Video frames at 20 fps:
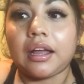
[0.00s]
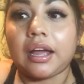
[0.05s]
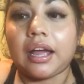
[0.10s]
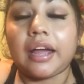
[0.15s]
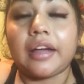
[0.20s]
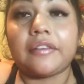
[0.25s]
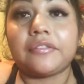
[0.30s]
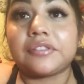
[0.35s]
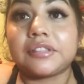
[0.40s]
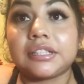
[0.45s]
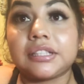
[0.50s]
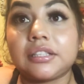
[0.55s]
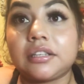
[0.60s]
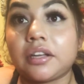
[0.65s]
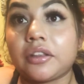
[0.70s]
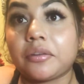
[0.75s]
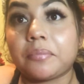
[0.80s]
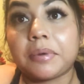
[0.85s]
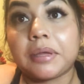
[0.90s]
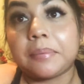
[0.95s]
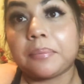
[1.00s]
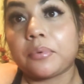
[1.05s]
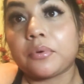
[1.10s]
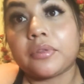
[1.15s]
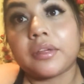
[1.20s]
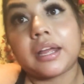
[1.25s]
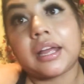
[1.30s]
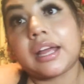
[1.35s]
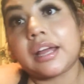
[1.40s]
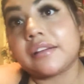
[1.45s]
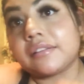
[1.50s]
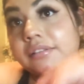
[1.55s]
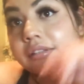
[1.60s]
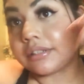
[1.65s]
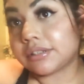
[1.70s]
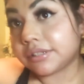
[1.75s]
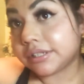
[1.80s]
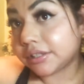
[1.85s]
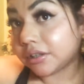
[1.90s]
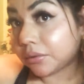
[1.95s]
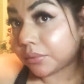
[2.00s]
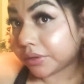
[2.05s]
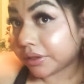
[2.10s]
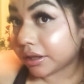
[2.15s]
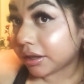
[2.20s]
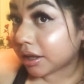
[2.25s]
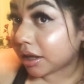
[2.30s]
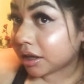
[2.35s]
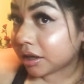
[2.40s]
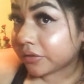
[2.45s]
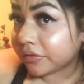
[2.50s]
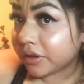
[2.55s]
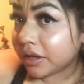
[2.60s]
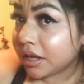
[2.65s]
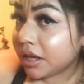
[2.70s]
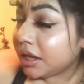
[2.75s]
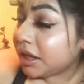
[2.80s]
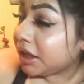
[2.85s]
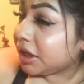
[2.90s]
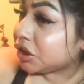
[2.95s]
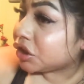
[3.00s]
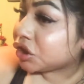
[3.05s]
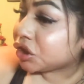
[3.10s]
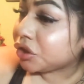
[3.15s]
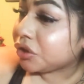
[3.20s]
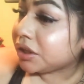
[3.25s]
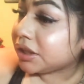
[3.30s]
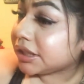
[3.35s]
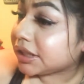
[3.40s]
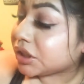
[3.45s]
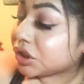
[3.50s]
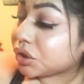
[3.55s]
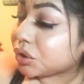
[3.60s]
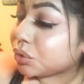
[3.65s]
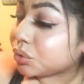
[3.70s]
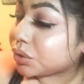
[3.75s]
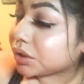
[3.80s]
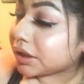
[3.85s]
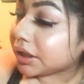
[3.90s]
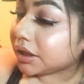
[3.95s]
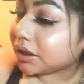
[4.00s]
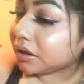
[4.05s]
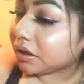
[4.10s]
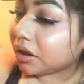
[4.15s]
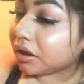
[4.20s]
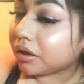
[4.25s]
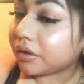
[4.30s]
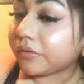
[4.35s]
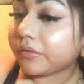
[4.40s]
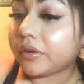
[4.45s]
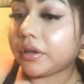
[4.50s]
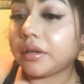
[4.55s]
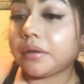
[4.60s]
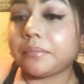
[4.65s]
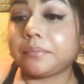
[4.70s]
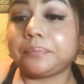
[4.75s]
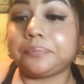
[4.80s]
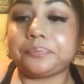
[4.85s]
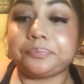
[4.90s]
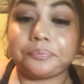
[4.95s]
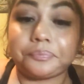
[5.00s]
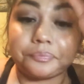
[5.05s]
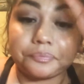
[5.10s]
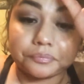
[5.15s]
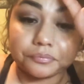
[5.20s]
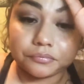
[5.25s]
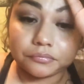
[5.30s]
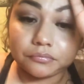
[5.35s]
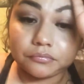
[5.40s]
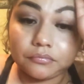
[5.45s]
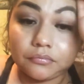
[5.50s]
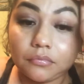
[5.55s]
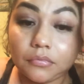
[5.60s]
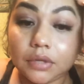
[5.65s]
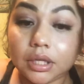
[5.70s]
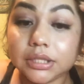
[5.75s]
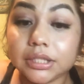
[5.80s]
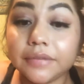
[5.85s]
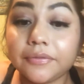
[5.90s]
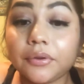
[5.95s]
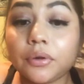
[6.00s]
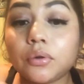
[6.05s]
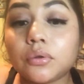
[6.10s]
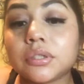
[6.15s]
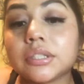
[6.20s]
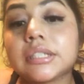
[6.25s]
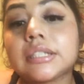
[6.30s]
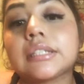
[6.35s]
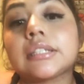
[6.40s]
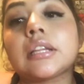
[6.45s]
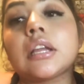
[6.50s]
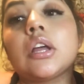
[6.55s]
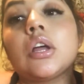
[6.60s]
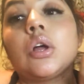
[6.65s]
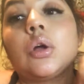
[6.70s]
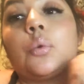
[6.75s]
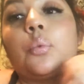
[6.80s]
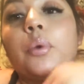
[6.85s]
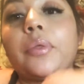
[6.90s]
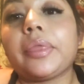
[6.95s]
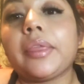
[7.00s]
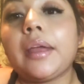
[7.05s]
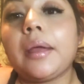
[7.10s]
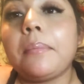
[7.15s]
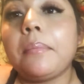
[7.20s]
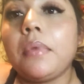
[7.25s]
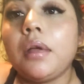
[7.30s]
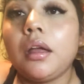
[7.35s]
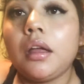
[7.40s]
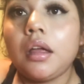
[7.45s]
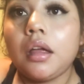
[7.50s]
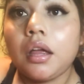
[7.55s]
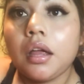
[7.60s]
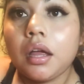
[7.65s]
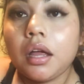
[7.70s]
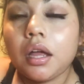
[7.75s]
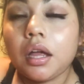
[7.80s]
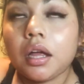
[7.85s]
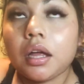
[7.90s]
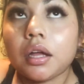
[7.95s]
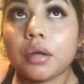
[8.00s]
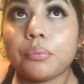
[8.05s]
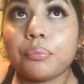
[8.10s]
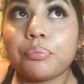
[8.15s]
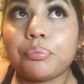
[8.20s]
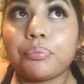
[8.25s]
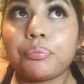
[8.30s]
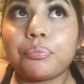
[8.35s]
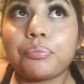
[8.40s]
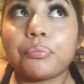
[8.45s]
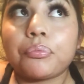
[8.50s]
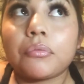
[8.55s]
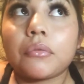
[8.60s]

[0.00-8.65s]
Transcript: I've seen other people that had to deal with a lot of insurance issues and a lot of um, difficulties with them. Um,